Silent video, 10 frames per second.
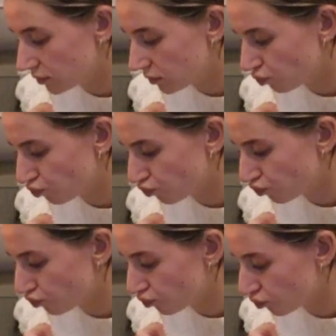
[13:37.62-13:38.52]

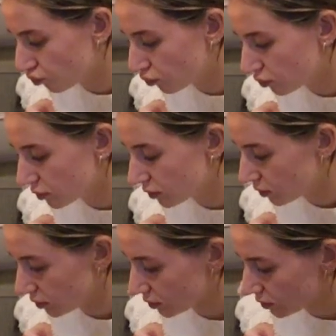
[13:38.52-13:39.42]

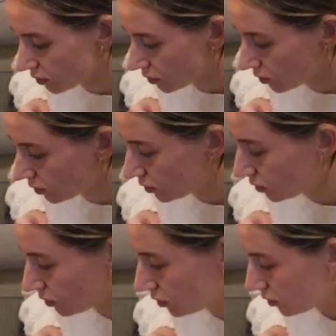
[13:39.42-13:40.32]

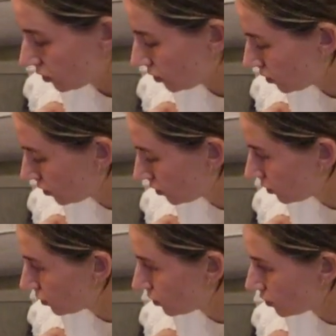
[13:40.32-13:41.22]

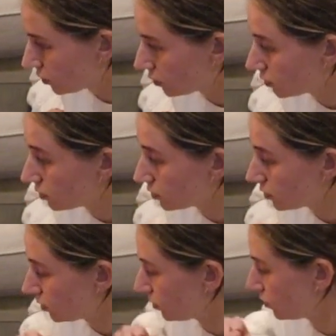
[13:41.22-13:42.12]

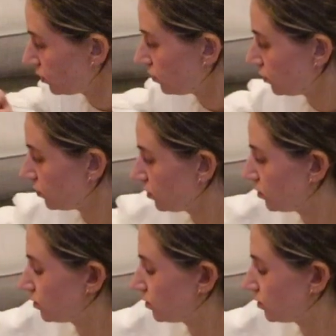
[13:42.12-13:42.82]
[no speech]